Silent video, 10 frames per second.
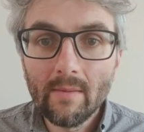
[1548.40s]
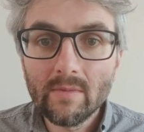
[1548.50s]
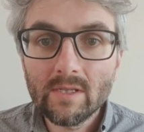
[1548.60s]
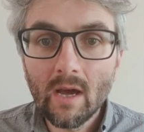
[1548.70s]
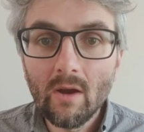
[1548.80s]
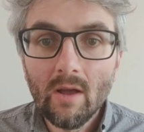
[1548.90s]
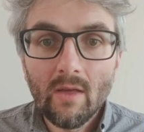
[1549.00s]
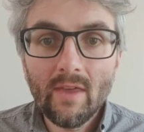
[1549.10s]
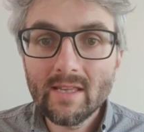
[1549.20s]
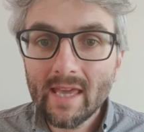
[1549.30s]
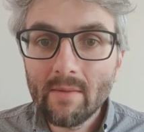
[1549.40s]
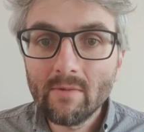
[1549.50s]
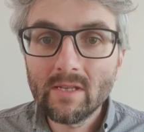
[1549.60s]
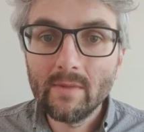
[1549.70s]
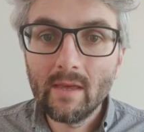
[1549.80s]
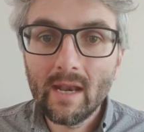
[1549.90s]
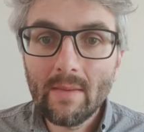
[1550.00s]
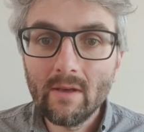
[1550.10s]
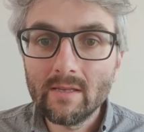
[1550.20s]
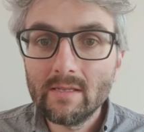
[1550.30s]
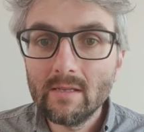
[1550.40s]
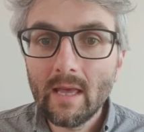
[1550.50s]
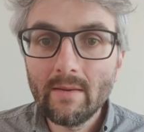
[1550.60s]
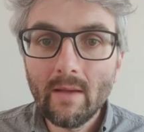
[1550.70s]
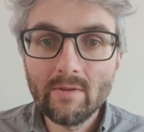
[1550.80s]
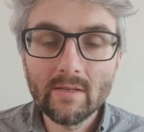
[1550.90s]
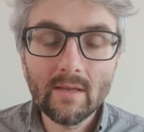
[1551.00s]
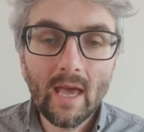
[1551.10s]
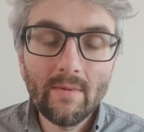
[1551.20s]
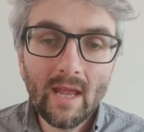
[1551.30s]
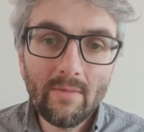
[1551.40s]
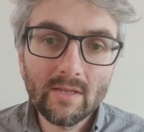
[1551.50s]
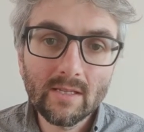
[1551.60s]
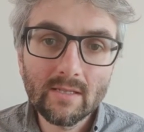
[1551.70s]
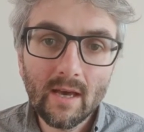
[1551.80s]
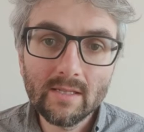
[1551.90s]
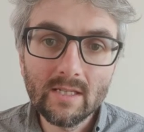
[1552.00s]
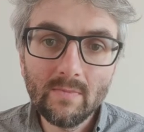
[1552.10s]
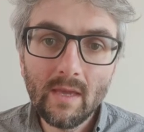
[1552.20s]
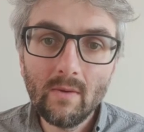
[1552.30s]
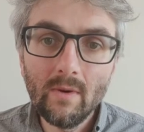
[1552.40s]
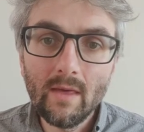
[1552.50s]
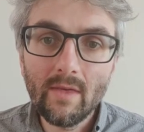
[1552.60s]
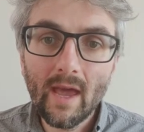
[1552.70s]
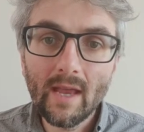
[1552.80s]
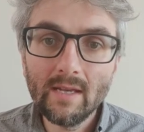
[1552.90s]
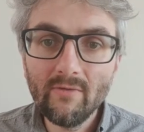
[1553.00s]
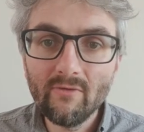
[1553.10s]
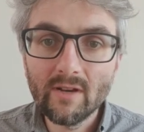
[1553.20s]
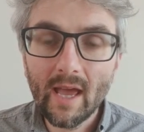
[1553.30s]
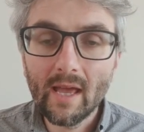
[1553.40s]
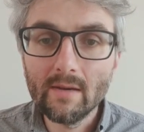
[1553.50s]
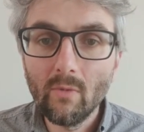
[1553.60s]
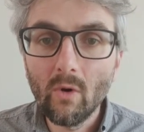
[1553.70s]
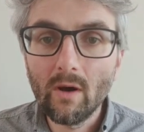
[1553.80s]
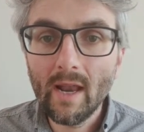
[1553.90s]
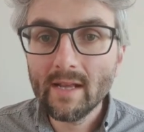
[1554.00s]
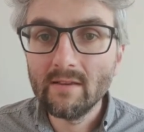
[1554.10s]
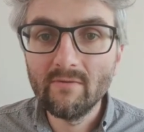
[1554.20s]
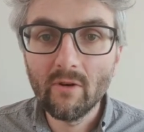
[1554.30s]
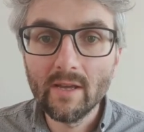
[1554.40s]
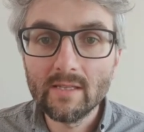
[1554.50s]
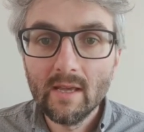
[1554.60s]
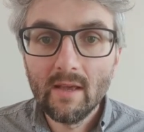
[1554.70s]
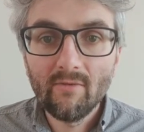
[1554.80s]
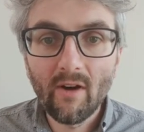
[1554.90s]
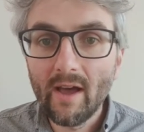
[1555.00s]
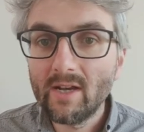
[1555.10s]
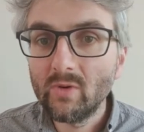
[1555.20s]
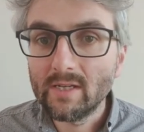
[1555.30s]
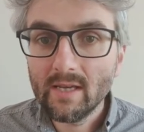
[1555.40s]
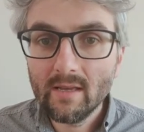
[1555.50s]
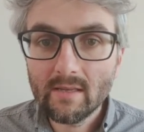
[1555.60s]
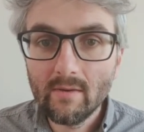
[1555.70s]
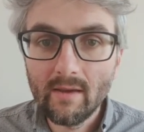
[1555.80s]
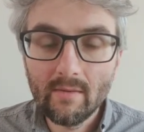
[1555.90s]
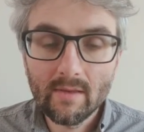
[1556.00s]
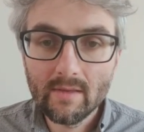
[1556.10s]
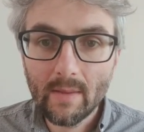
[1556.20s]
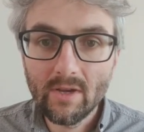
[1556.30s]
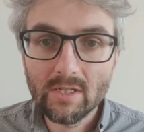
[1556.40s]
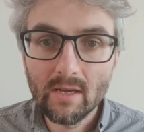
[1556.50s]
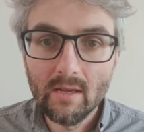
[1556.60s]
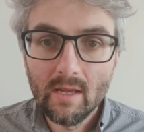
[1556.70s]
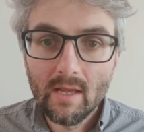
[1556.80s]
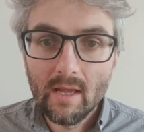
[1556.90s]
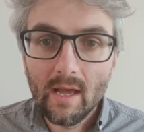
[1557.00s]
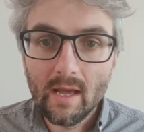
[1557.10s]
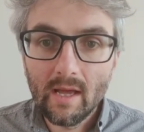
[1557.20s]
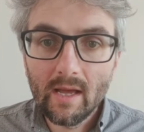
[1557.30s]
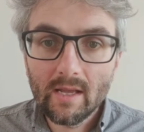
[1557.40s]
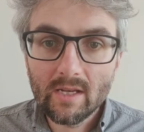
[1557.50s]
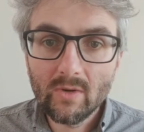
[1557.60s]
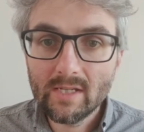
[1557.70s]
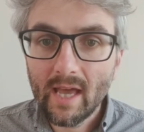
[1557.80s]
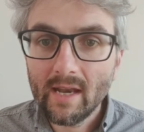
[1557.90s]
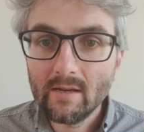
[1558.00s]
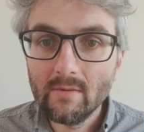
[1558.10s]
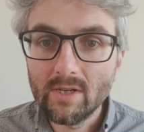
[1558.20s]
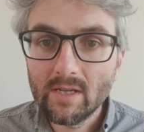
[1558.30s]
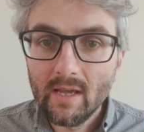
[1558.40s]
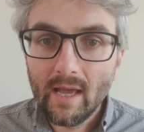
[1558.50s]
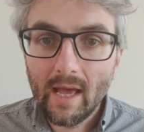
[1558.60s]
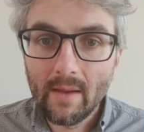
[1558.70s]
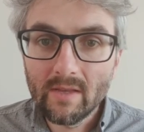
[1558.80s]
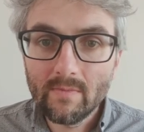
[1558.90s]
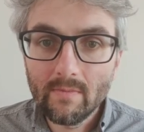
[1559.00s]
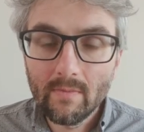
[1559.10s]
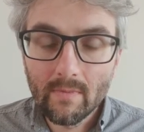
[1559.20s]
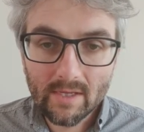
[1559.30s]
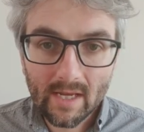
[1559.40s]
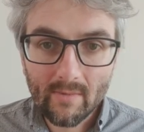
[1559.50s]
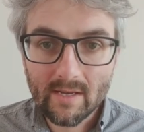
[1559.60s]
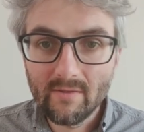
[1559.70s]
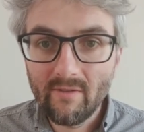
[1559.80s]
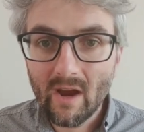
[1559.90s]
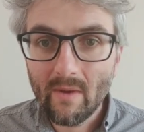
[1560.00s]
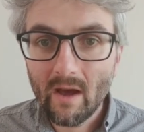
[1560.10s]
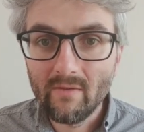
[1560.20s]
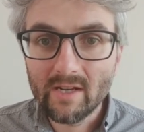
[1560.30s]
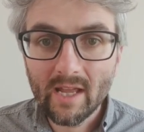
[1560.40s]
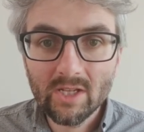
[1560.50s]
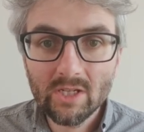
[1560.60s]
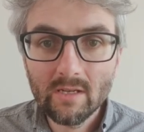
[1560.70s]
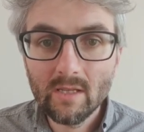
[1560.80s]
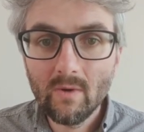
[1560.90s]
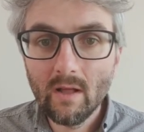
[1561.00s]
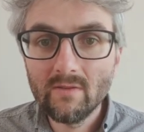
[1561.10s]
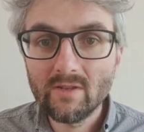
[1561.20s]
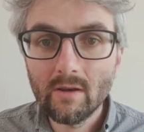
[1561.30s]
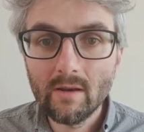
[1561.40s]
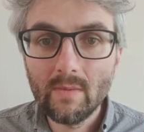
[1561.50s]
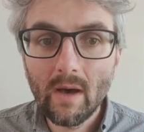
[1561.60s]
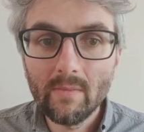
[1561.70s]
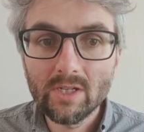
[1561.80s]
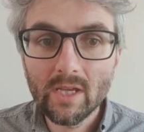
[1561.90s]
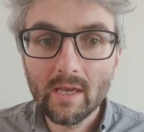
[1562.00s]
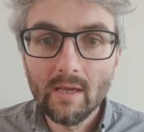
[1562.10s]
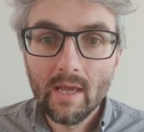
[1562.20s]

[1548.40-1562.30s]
So this again was something that enabled us to speak with a different and more collective voice via Twitter. So we established a Twitter handle which has generated a fair amount of attention in the world of scholarly publishing,